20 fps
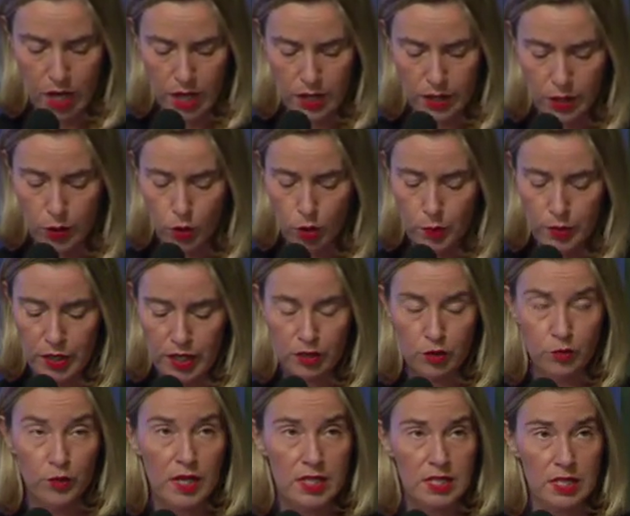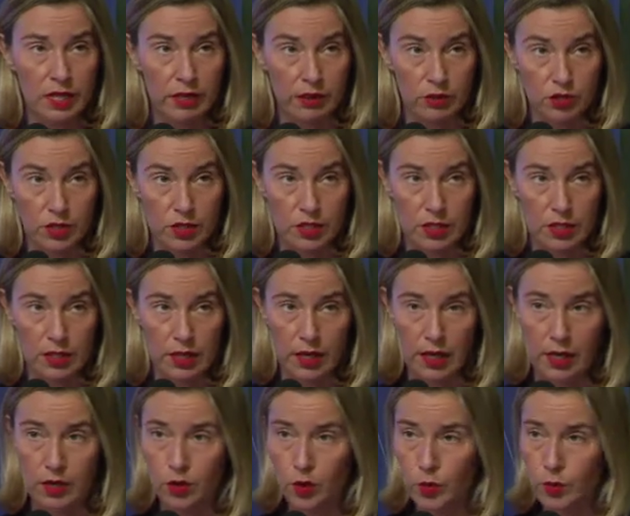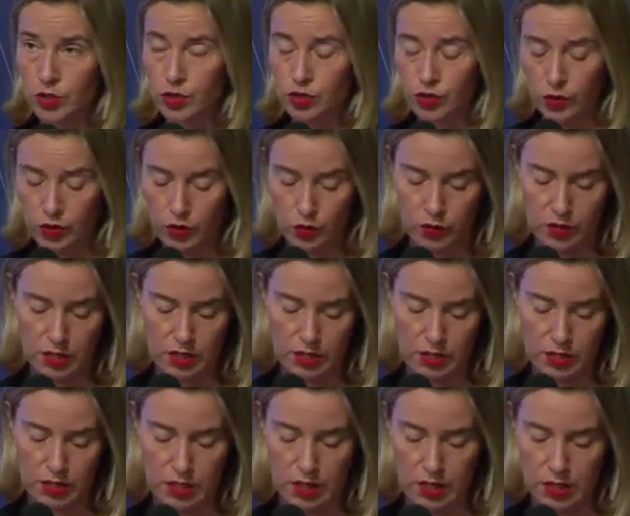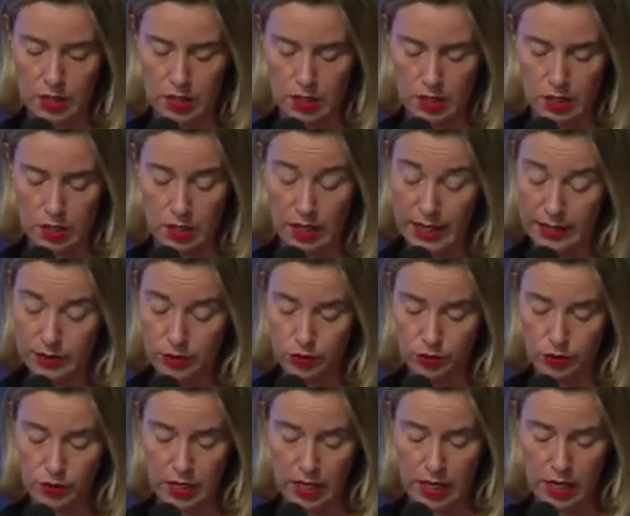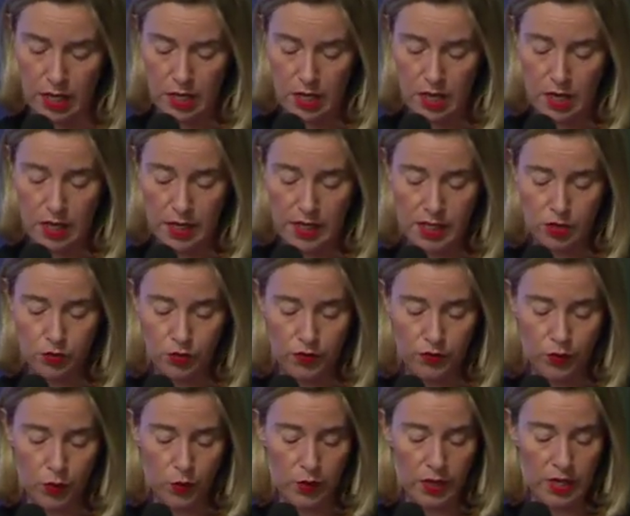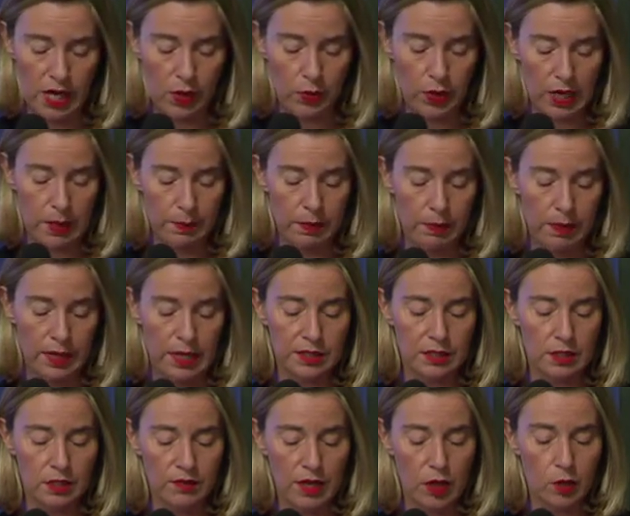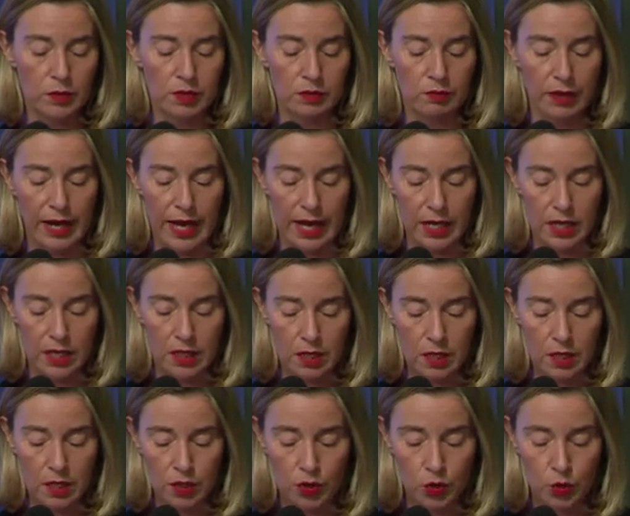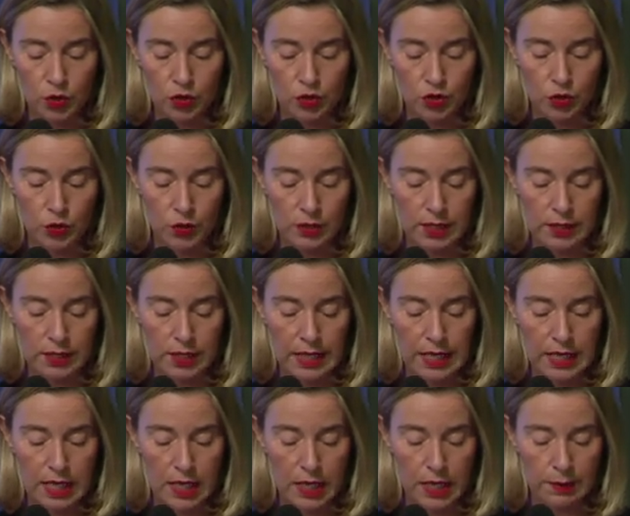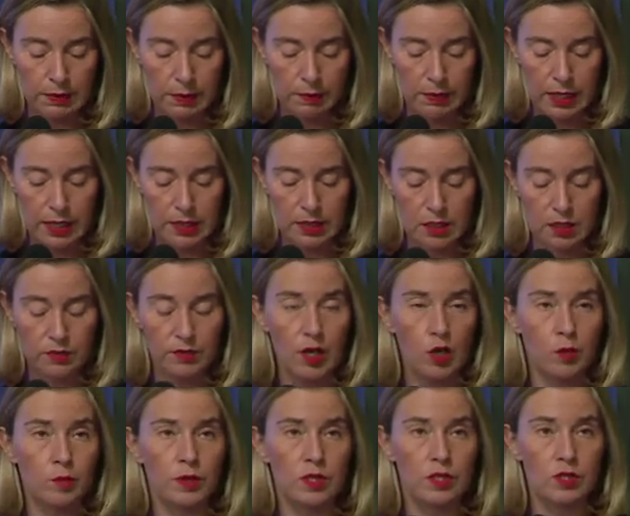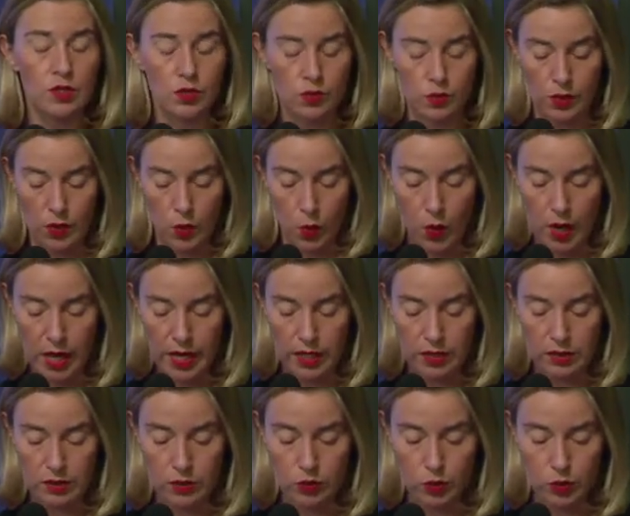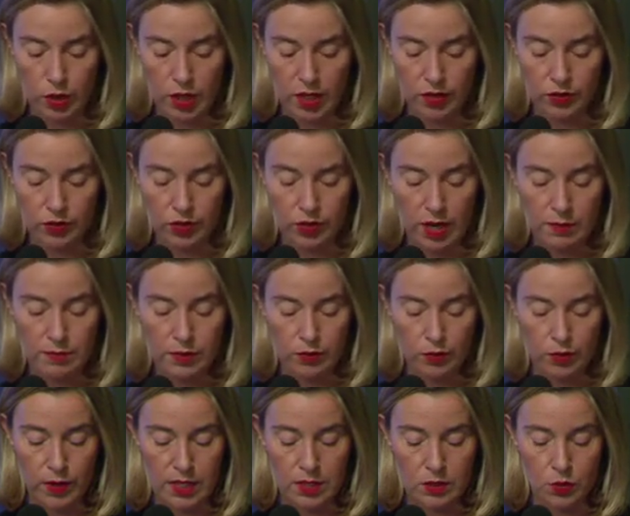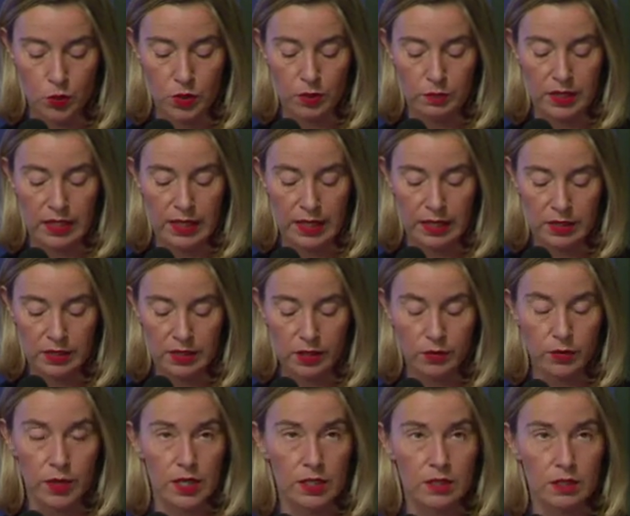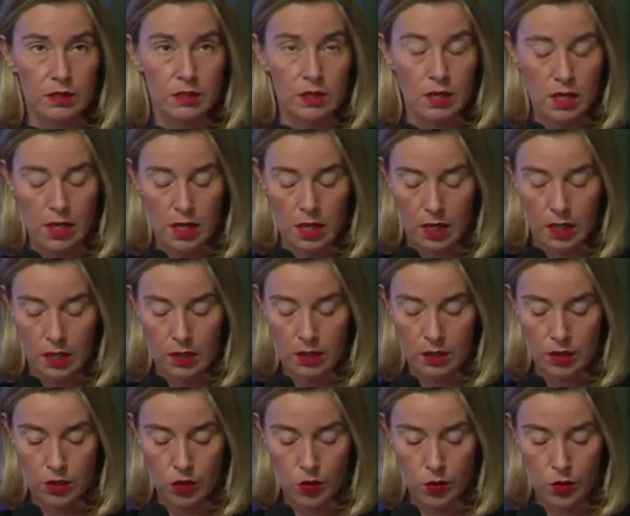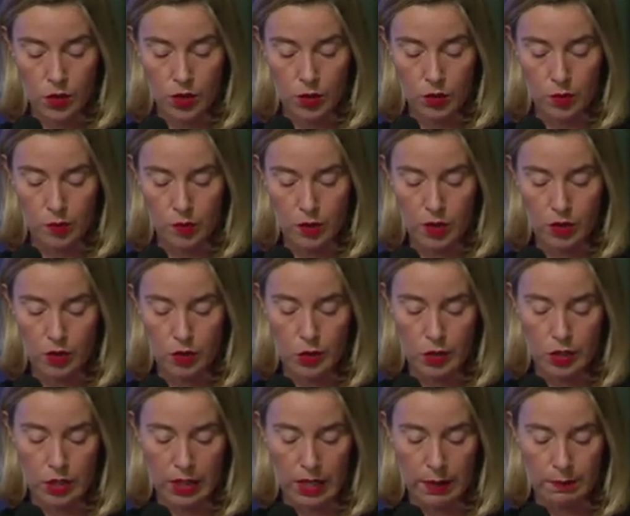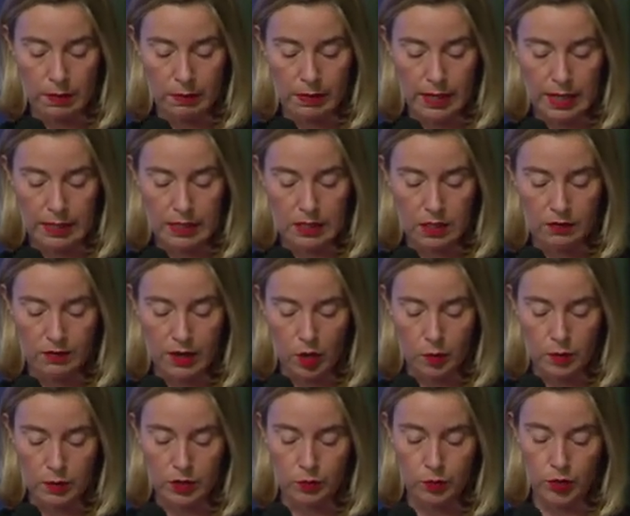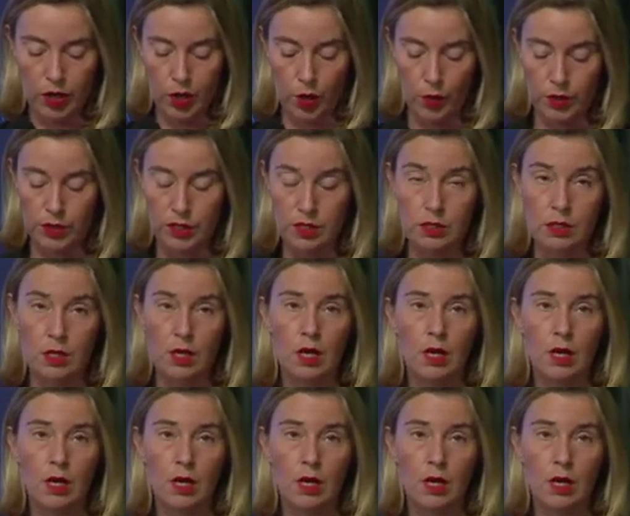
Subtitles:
The European Defence Agency, that I know will join you later today, is reviewing our capability development plan to ensure that the key capability developments required to counter hybrid threats will be integrated in the new European Union capability development priorities